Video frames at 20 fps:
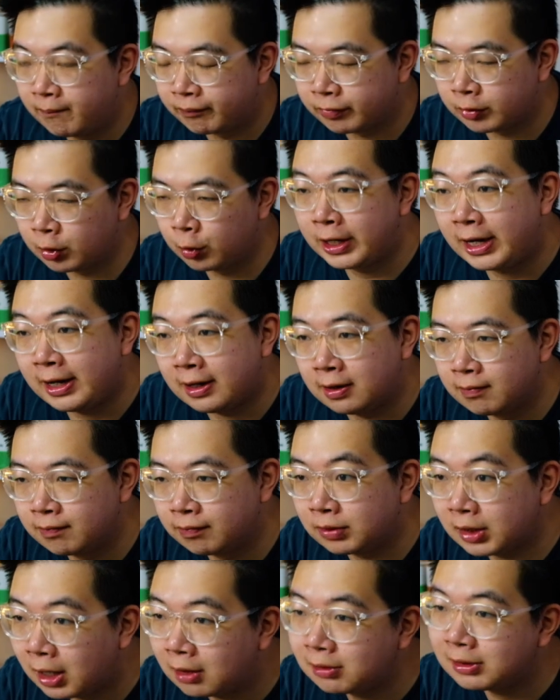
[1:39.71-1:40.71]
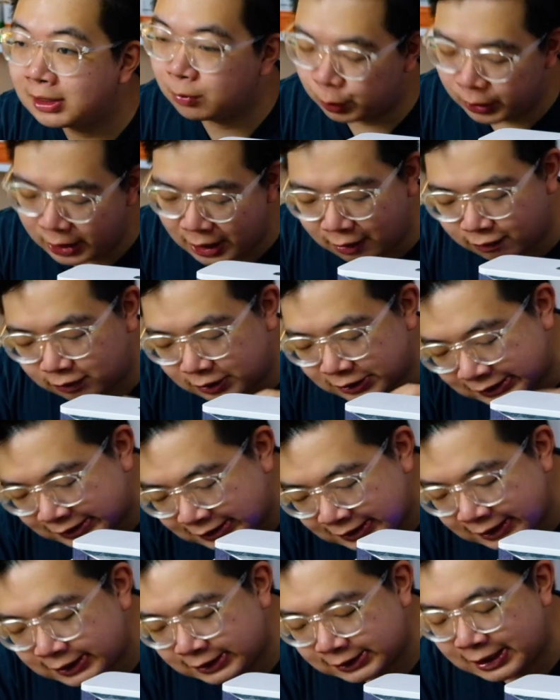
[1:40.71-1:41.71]
Okay, now that we have the
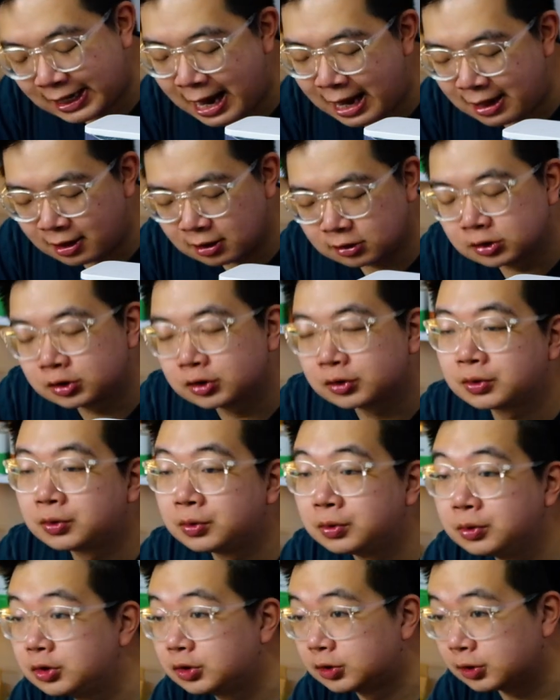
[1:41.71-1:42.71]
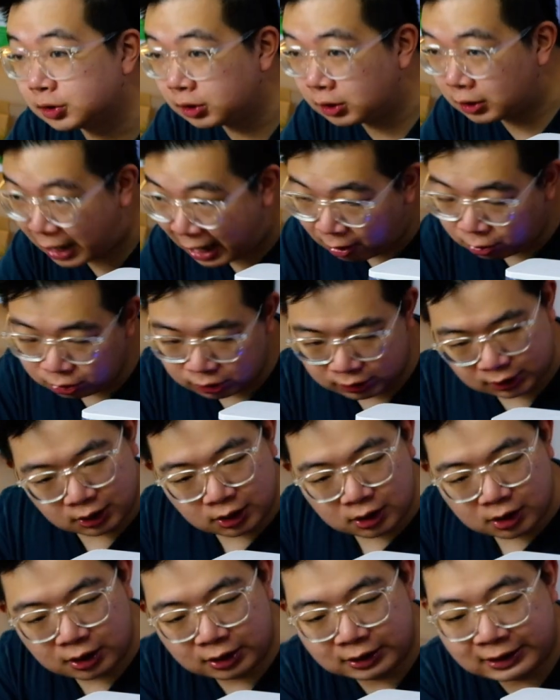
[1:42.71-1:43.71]
6 Allen screws out,
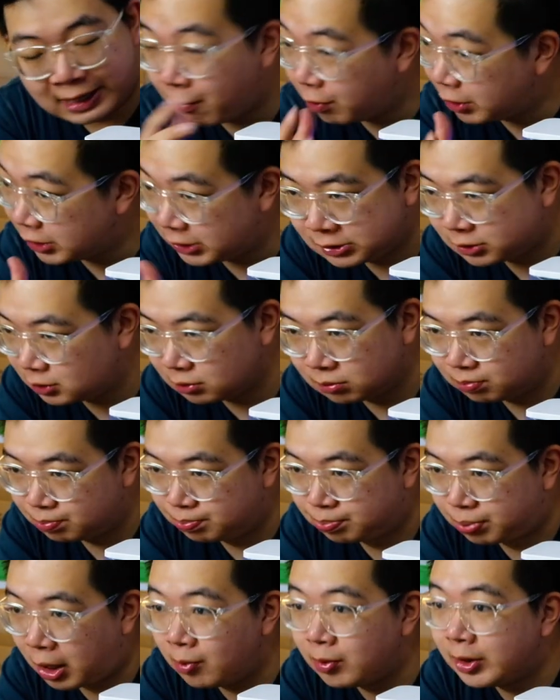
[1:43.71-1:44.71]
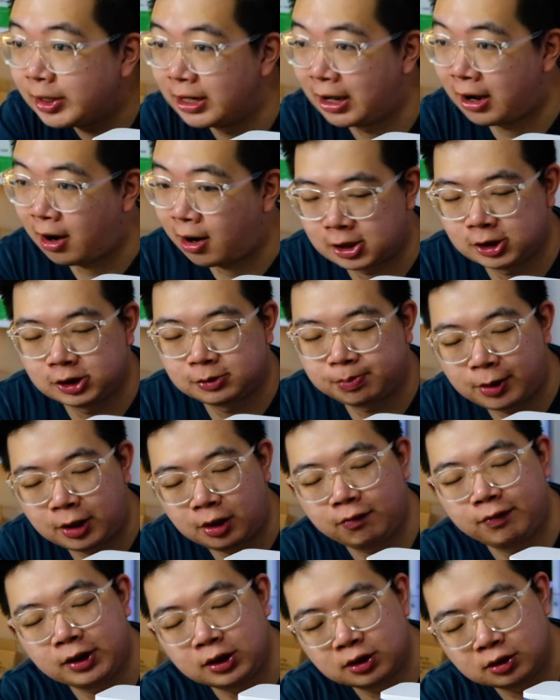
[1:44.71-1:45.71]
that was probably the hardest part
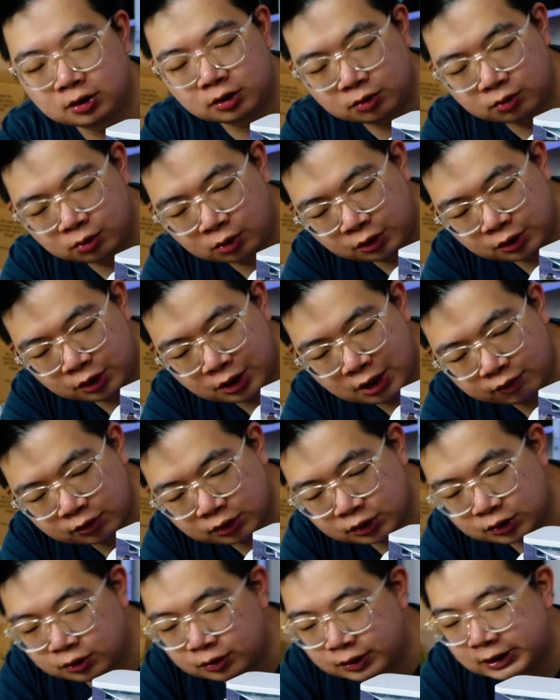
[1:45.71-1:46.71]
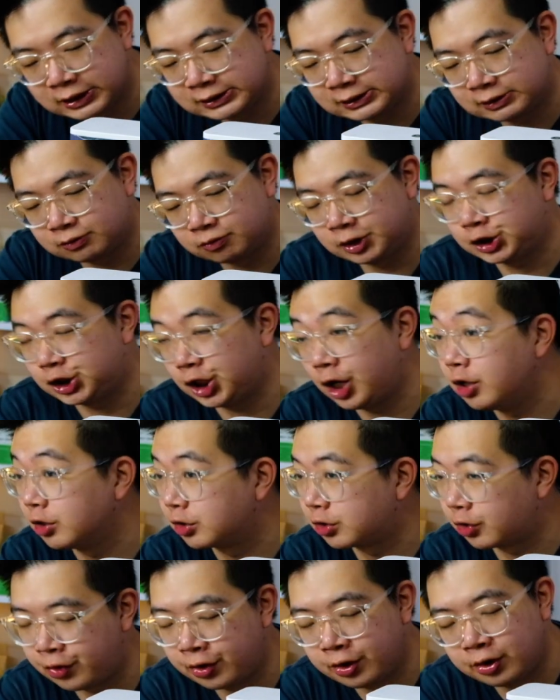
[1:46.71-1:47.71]
of it. All you have to do is reach
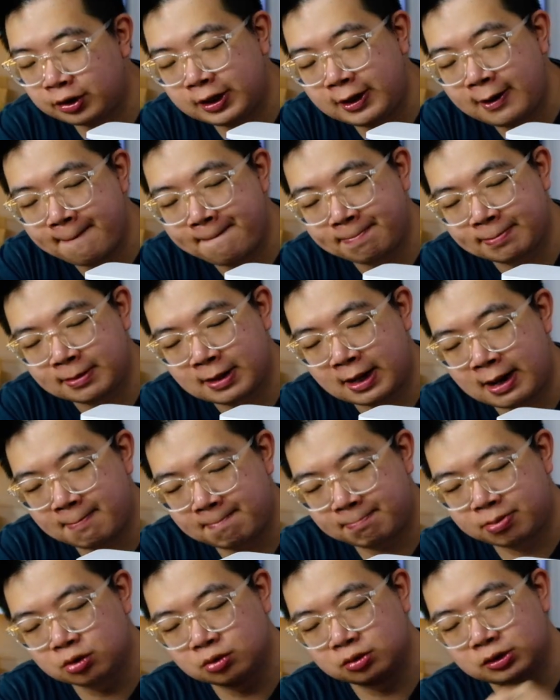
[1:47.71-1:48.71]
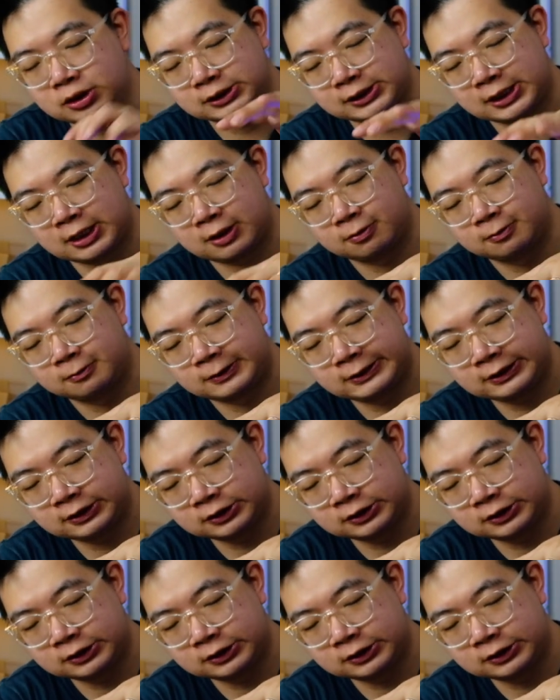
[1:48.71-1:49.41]
internally and pull this out, right?